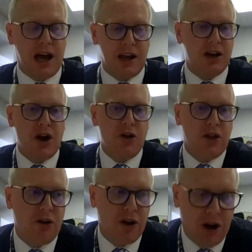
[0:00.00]
And I know that
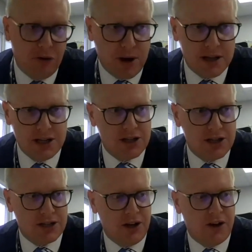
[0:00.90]
there are a lot of
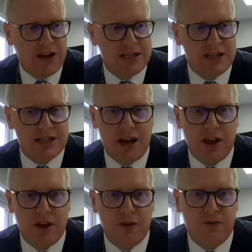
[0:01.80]
practitioners and a lot of head teachers out
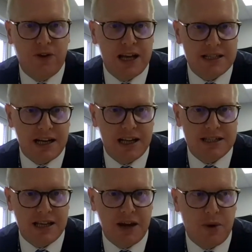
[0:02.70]
there who feel exactly the
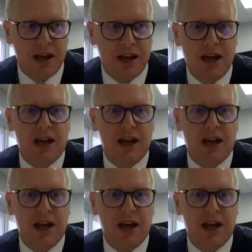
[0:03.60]
same way.